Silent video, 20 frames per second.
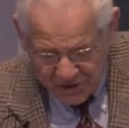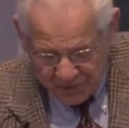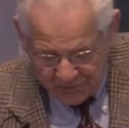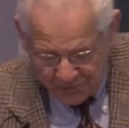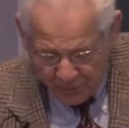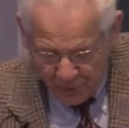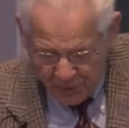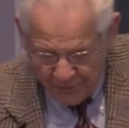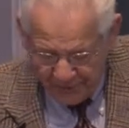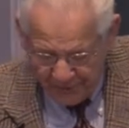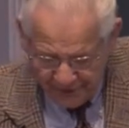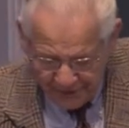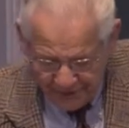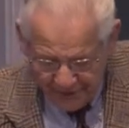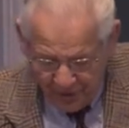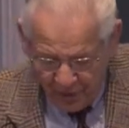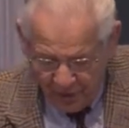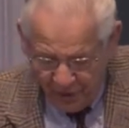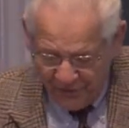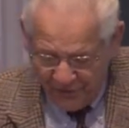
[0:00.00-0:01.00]
the
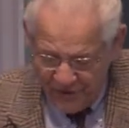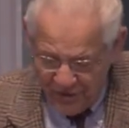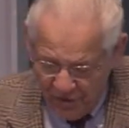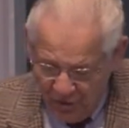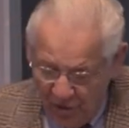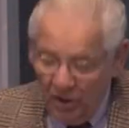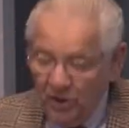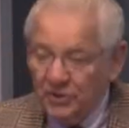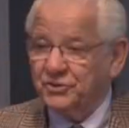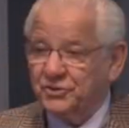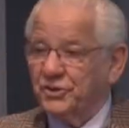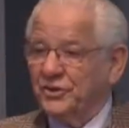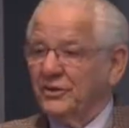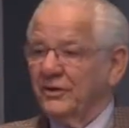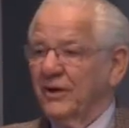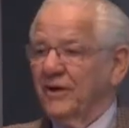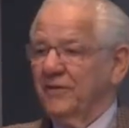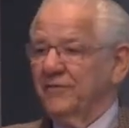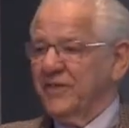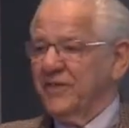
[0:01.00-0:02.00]
permanent on the altar
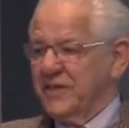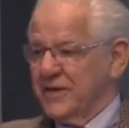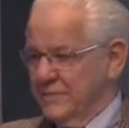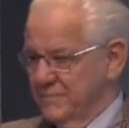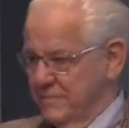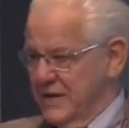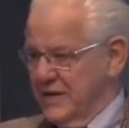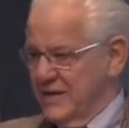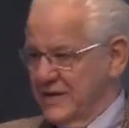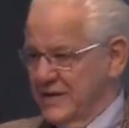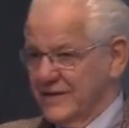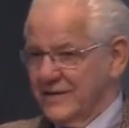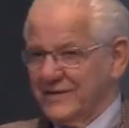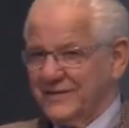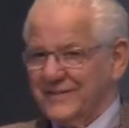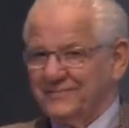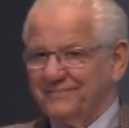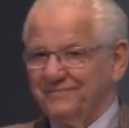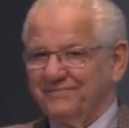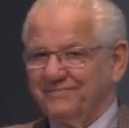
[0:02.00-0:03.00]
of the immediate.
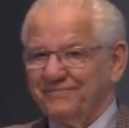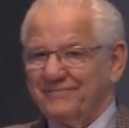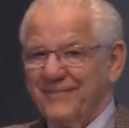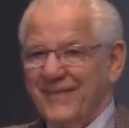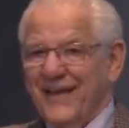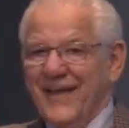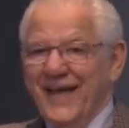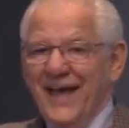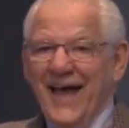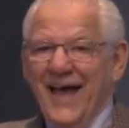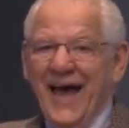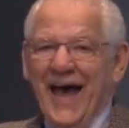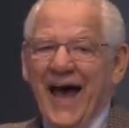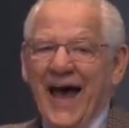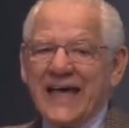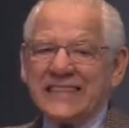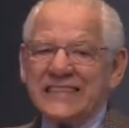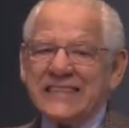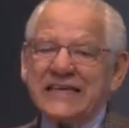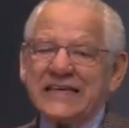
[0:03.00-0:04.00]

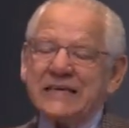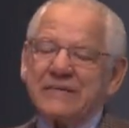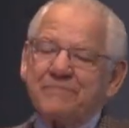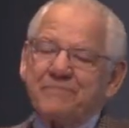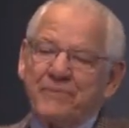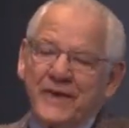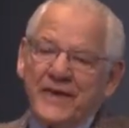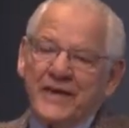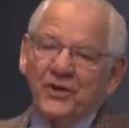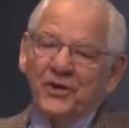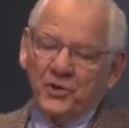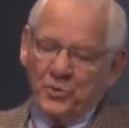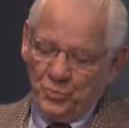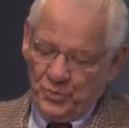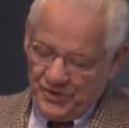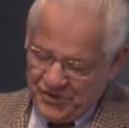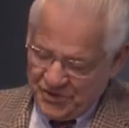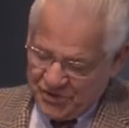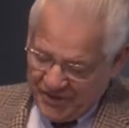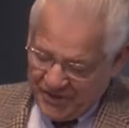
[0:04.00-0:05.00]
I think Peter
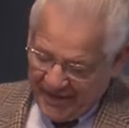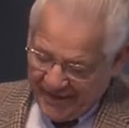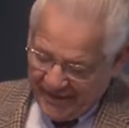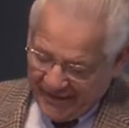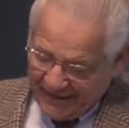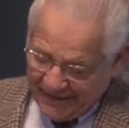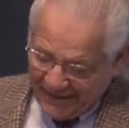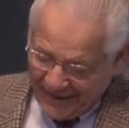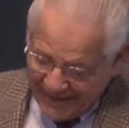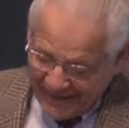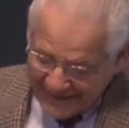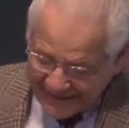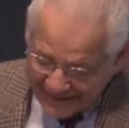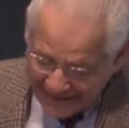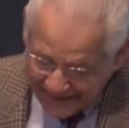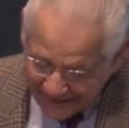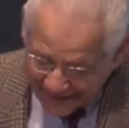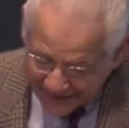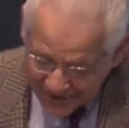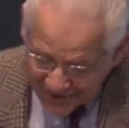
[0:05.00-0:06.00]
would say it like
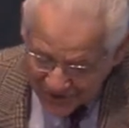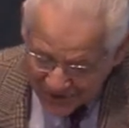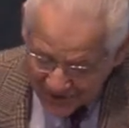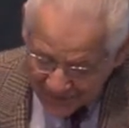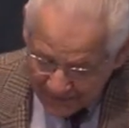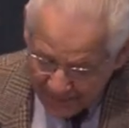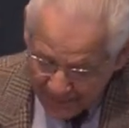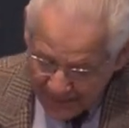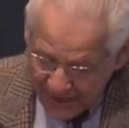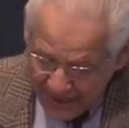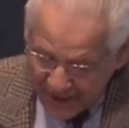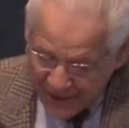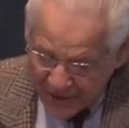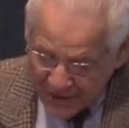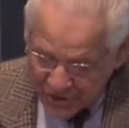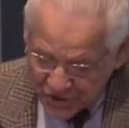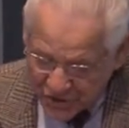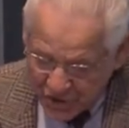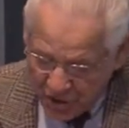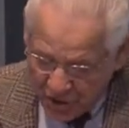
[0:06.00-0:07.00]
this
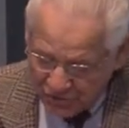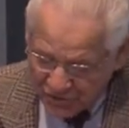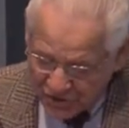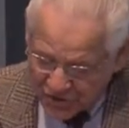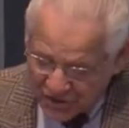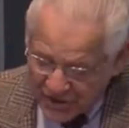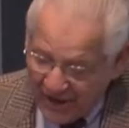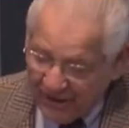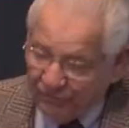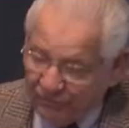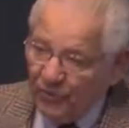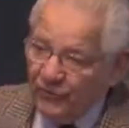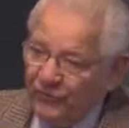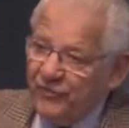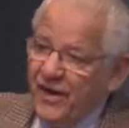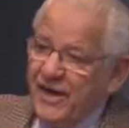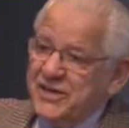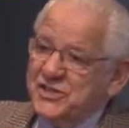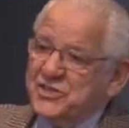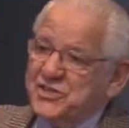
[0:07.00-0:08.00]
Don't
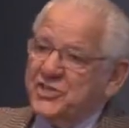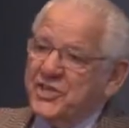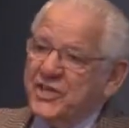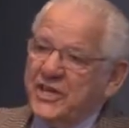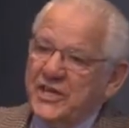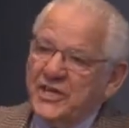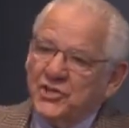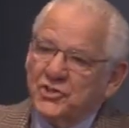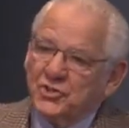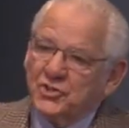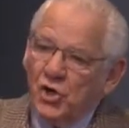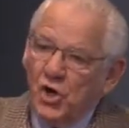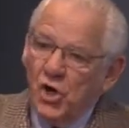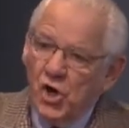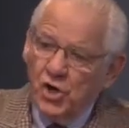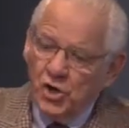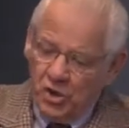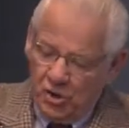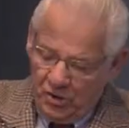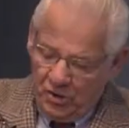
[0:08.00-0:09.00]
sacrifice the
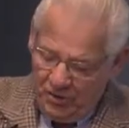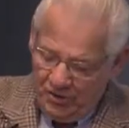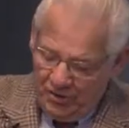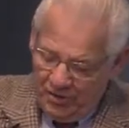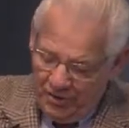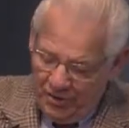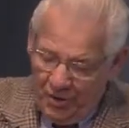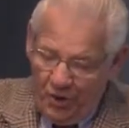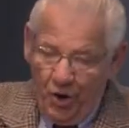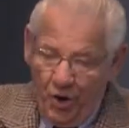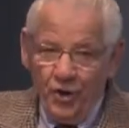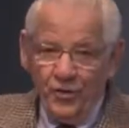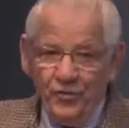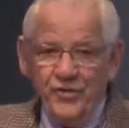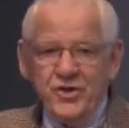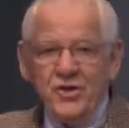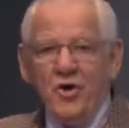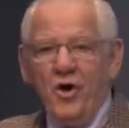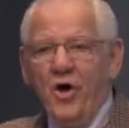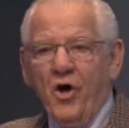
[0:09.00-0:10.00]
eternal on
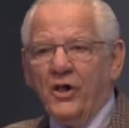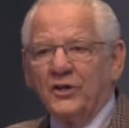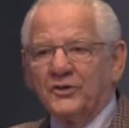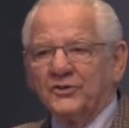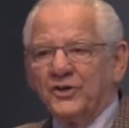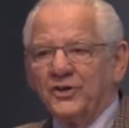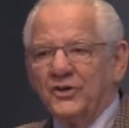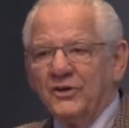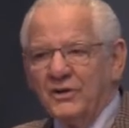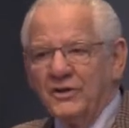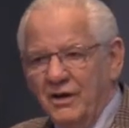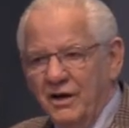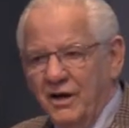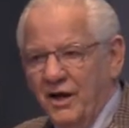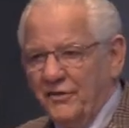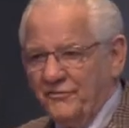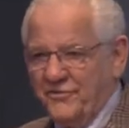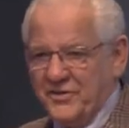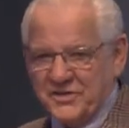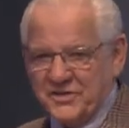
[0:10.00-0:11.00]
the altar
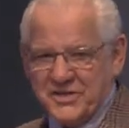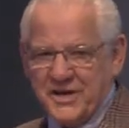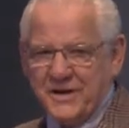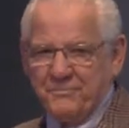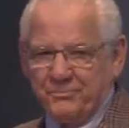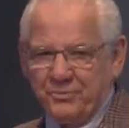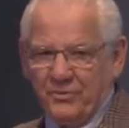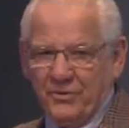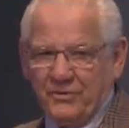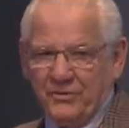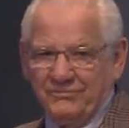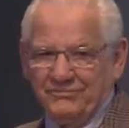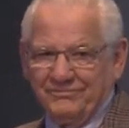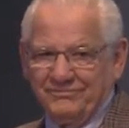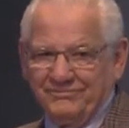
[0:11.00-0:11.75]
of the temporal.